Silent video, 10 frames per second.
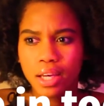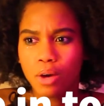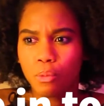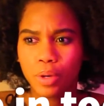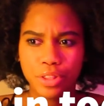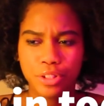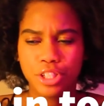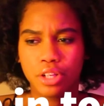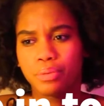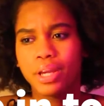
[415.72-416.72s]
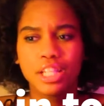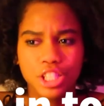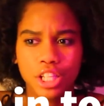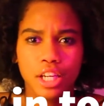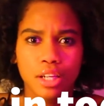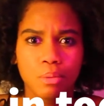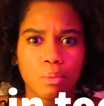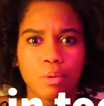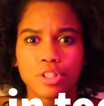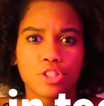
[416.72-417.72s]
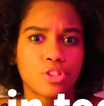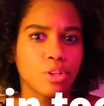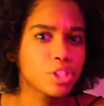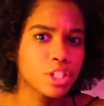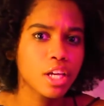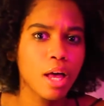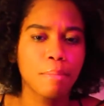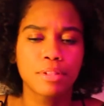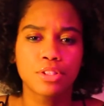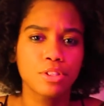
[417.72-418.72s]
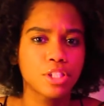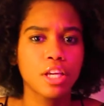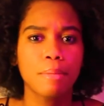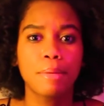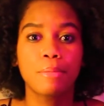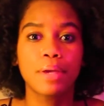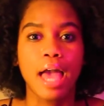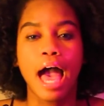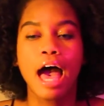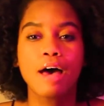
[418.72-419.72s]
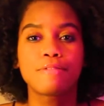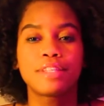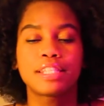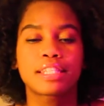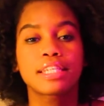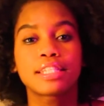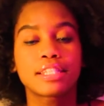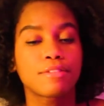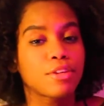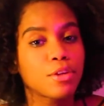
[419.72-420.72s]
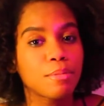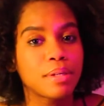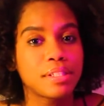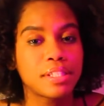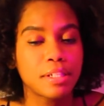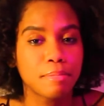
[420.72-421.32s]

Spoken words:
with our generation, we're just searching up, and we have these lists of humans in